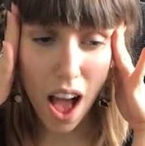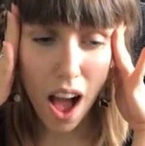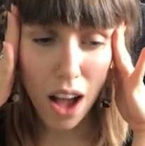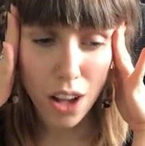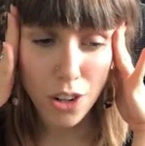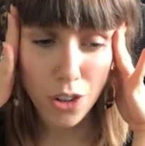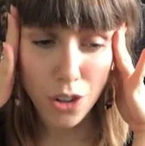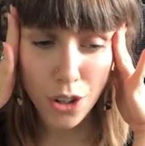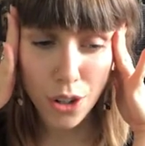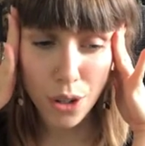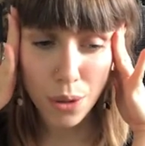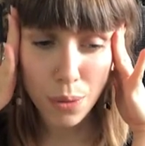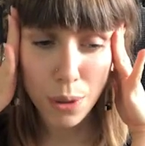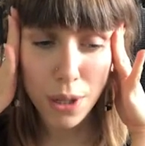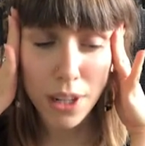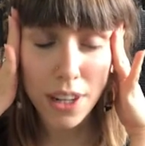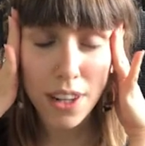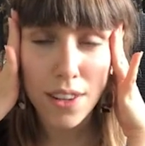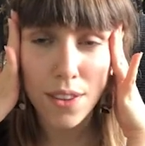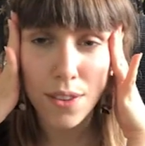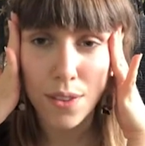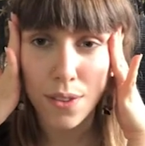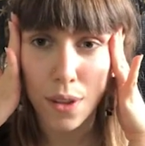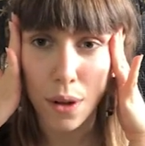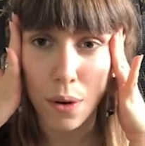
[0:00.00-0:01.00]
Do you know what it
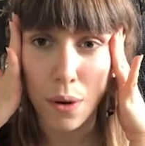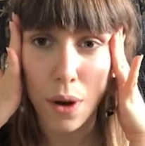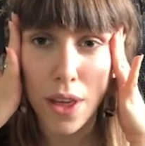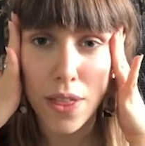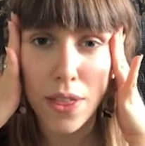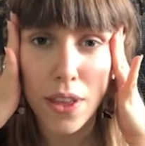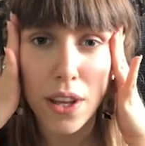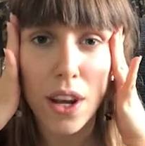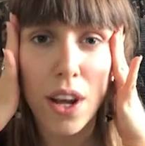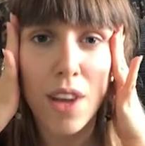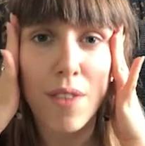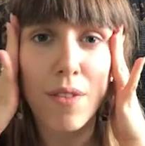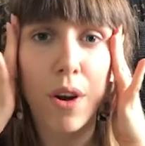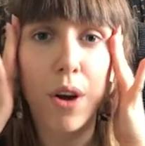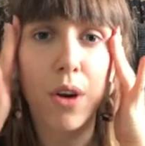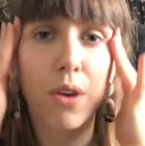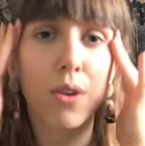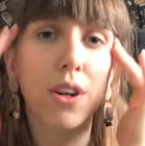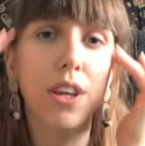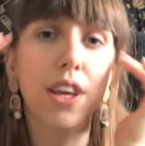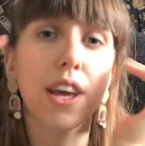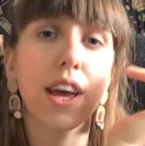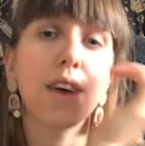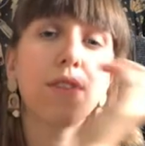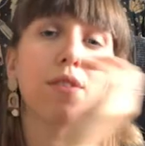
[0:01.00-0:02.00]
is though? I think I've
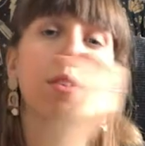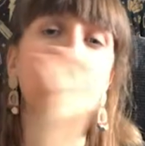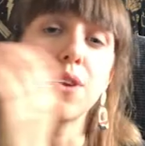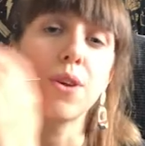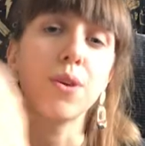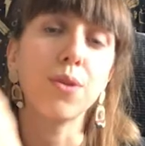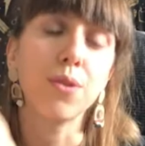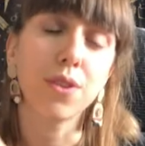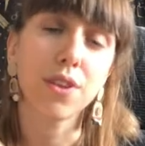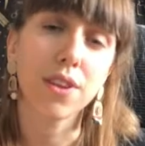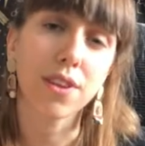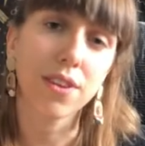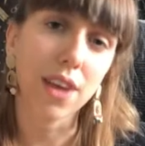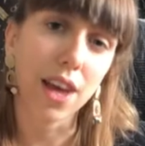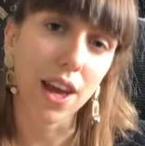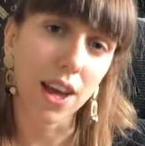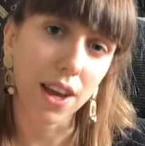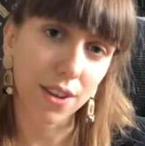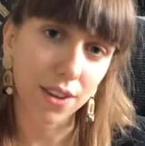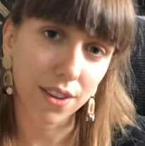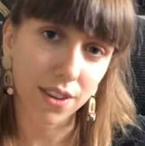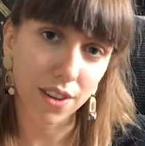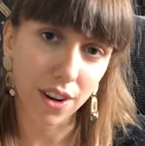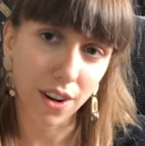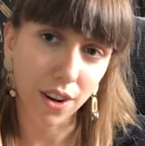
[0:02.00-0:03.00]
only ever used this
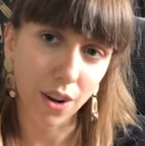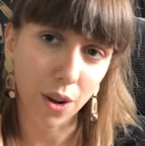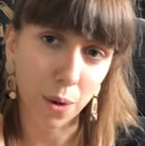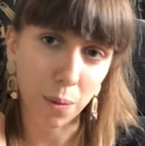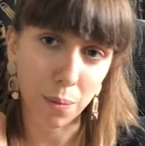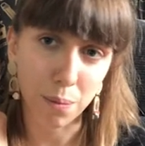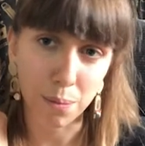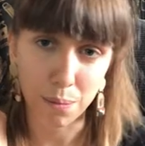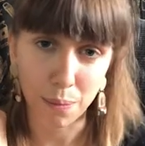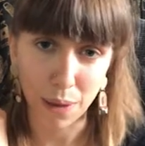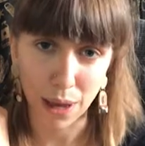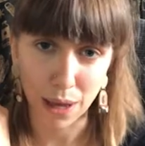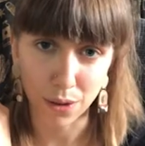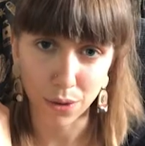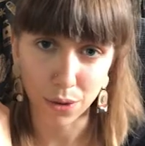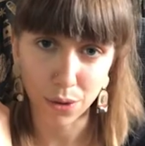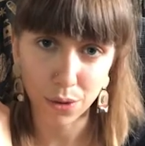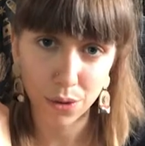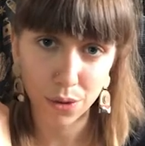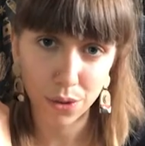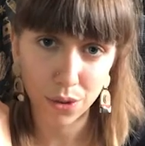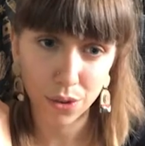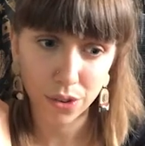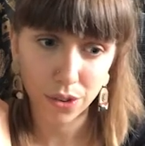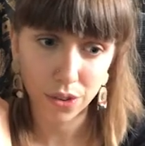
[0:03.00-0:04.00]
hairstyle on
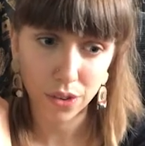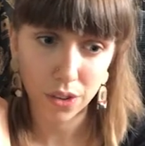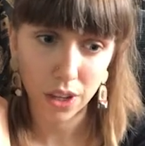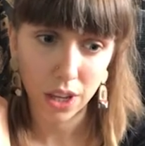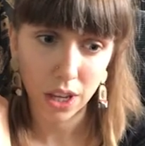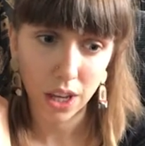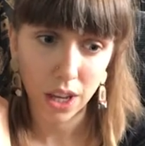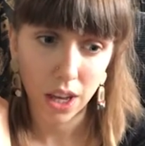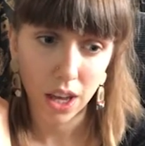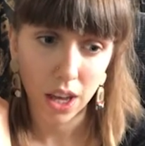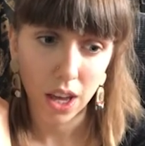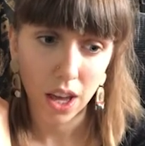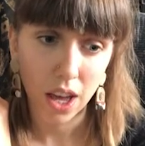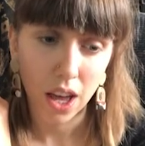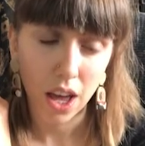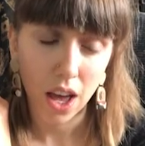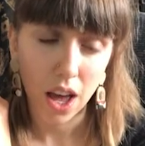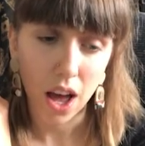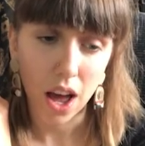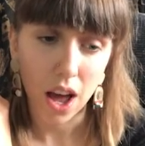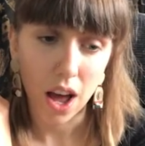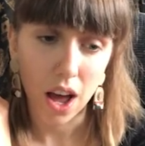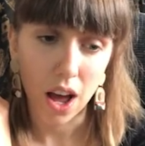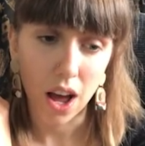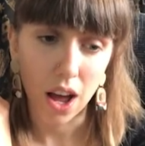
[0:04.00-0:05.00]
males.
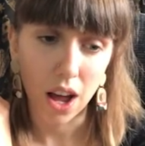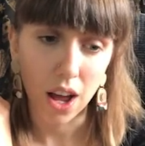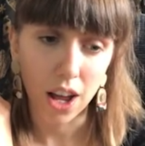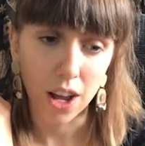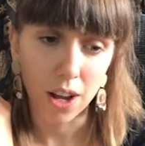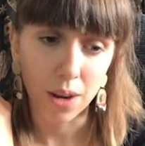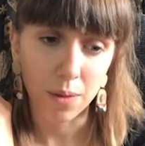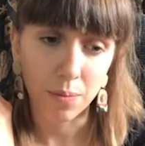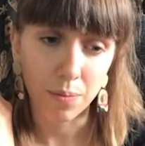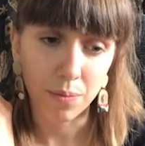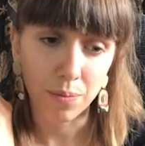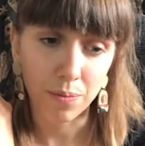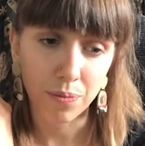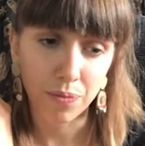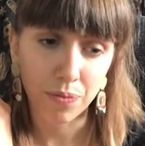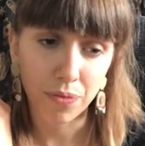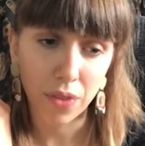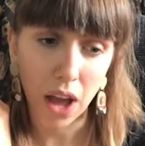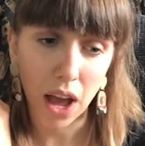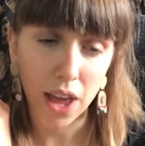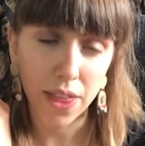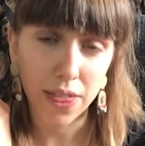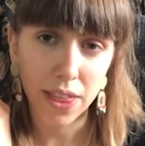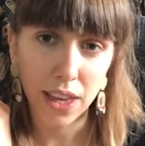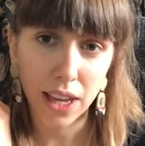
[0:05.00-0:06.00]
I
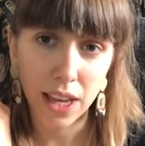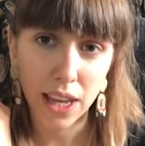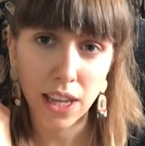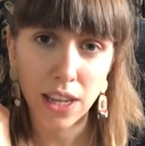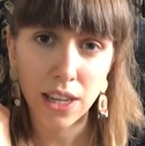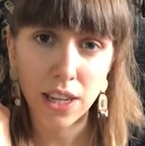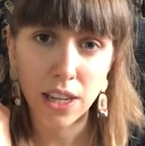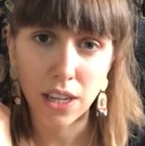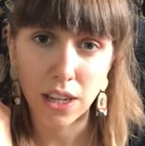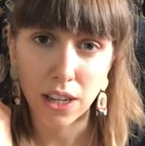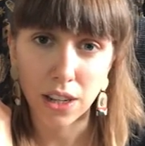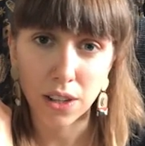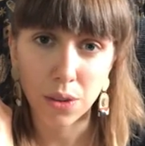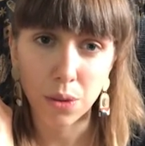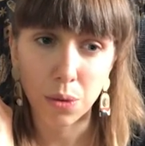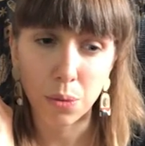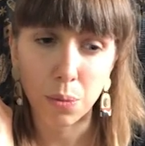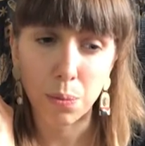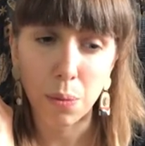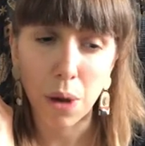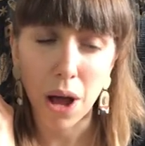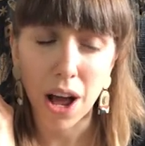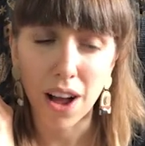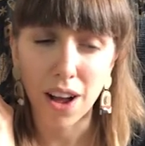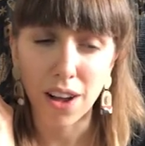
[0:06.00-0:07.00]
think it does
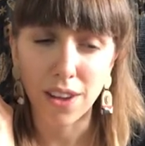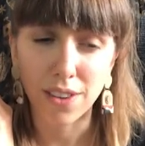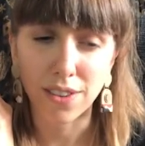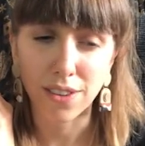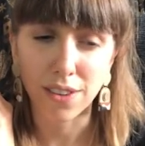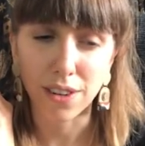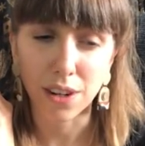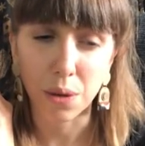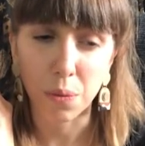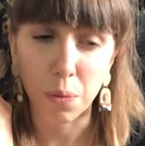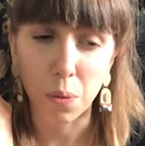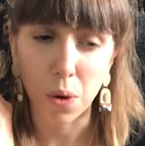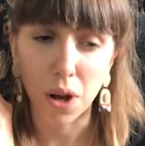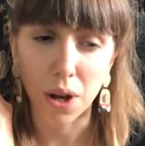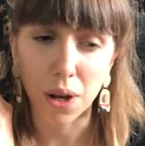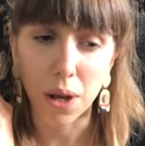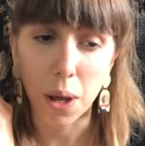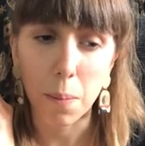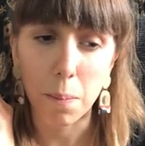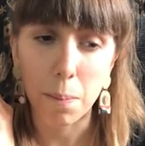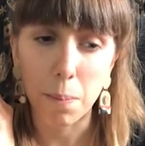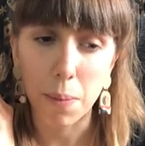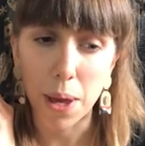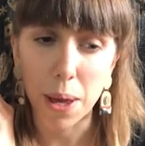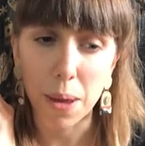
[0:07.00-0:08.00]
personally work
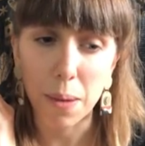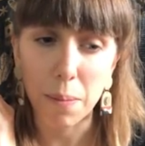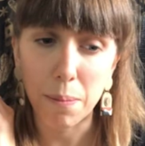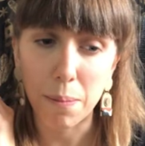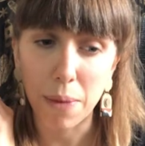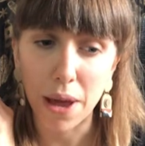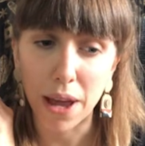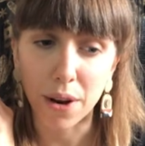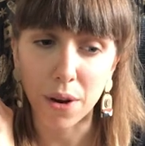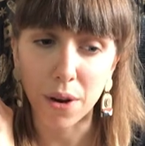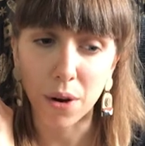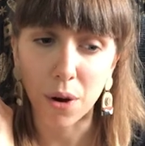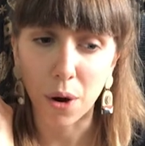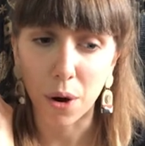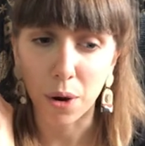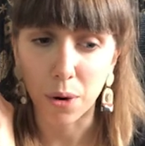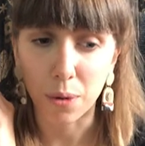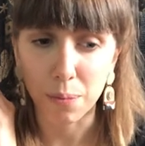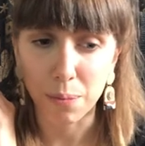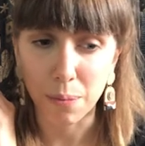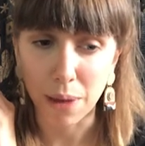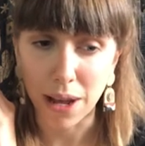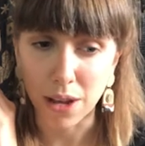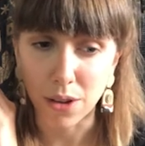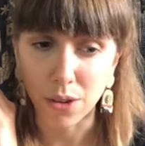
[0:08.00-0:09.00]
a bit better
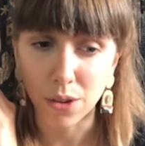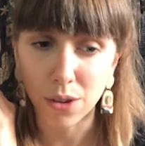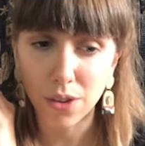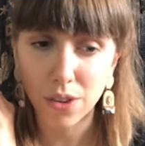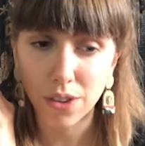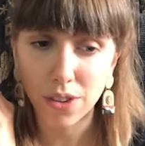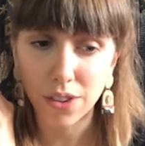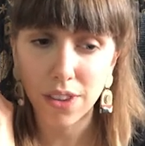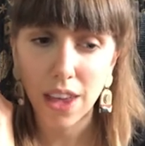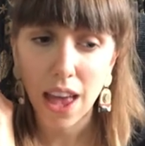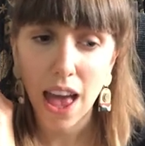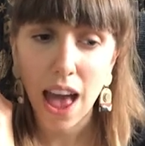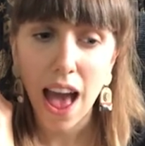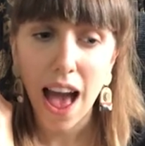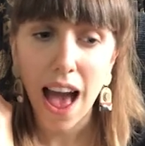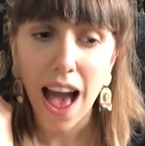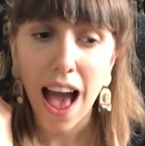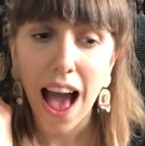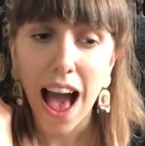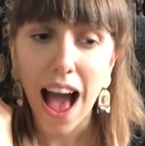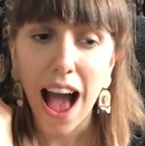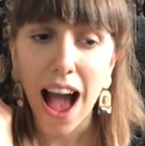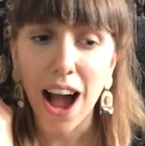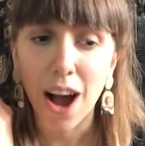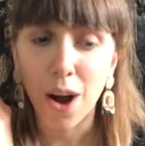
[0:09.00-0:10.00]
on males.
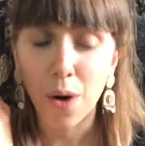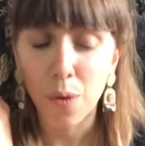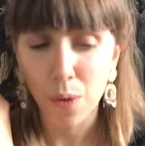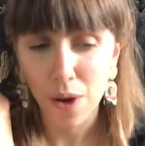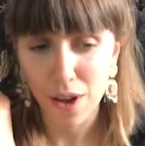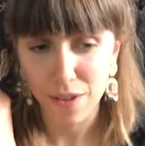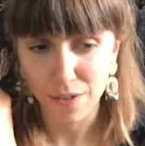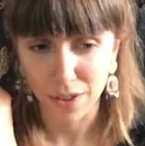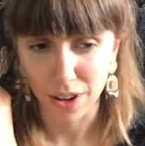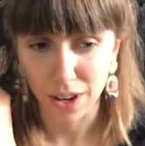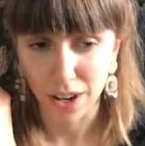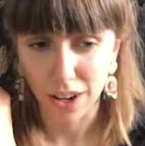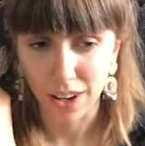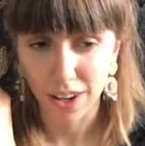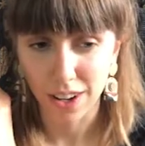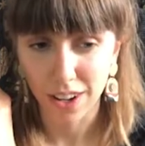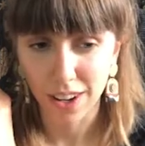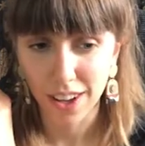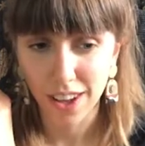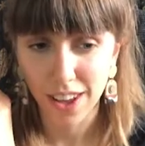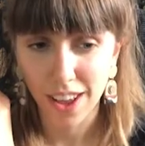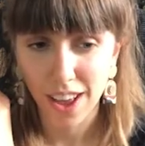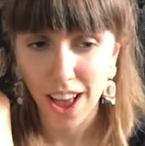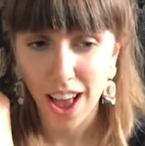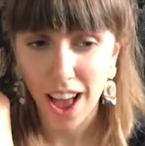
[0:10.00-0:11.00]
However,
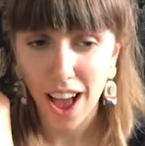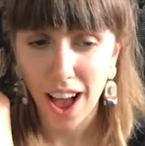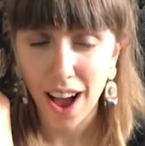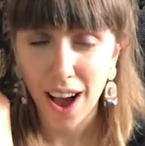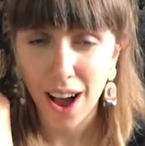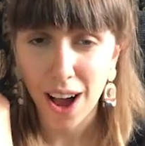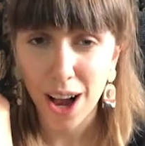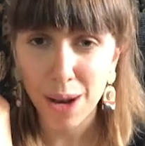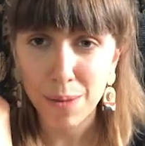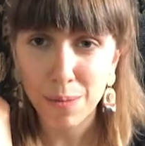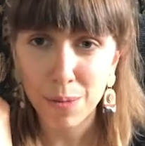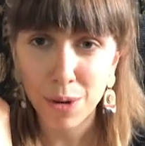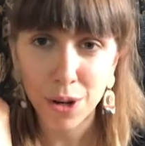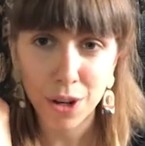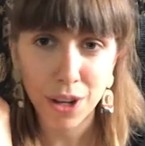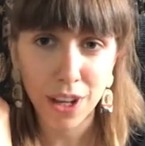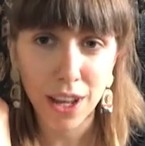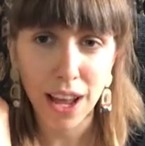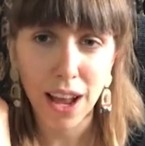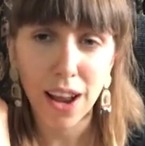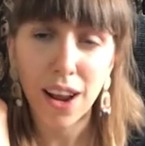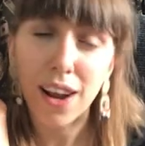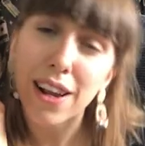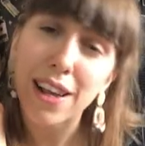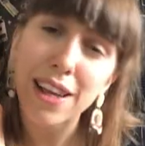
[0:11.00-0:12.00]
I'm
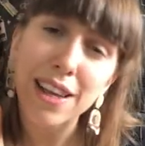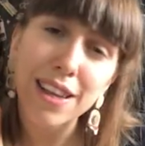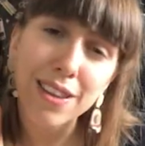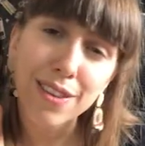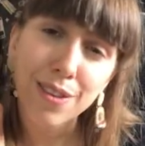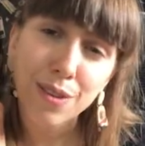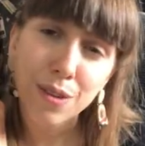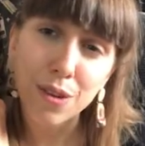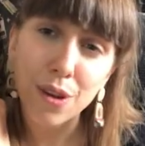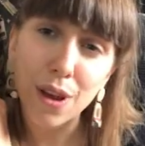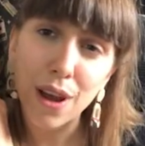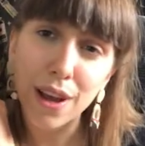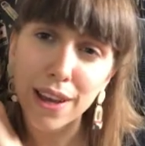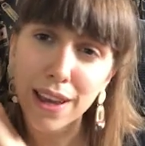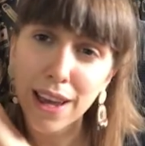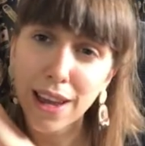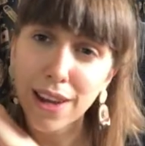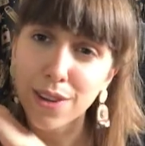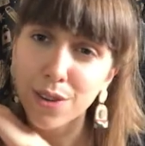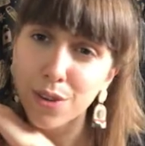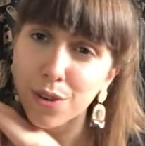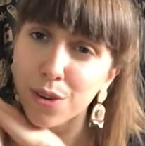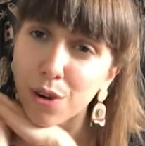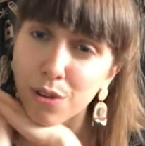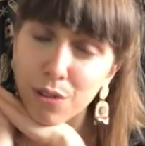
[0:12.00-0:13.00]
looking at
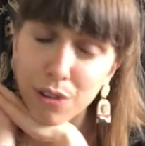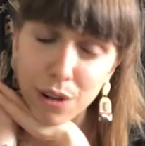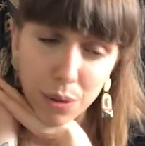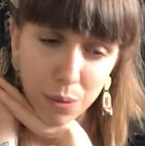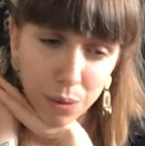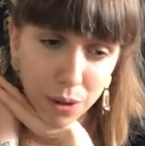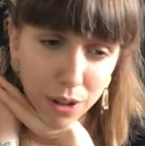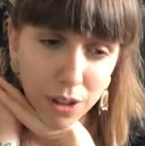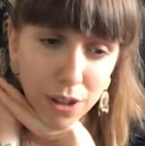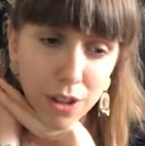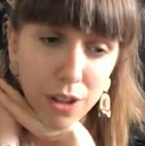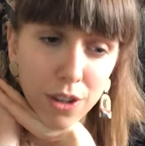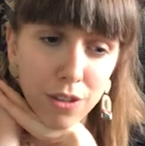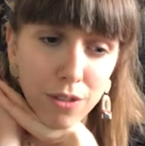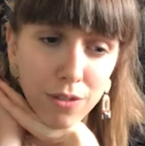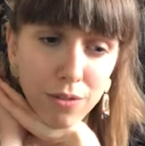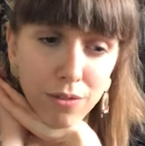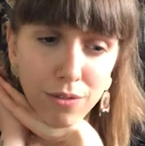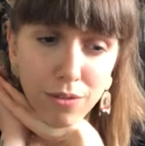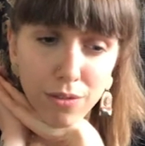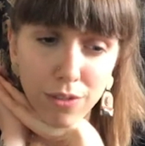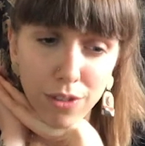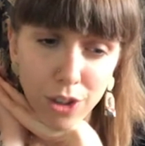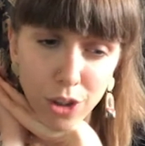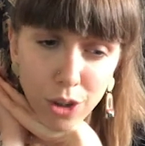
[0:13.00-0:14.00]
it's not really one I
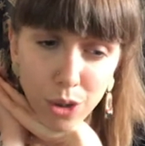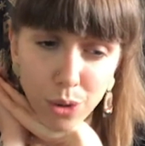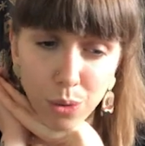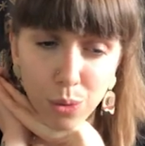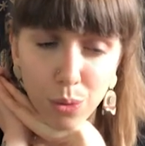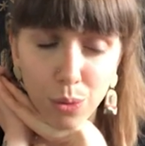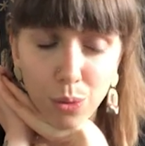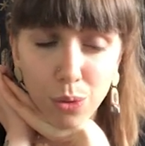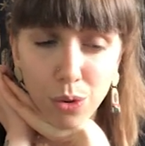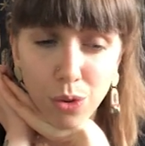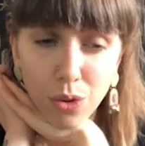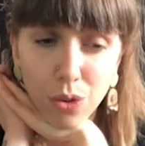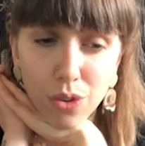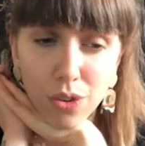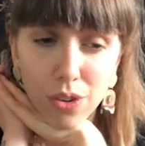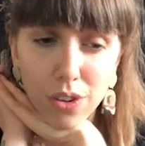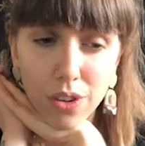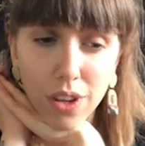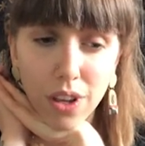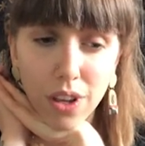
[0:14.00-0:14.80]
use,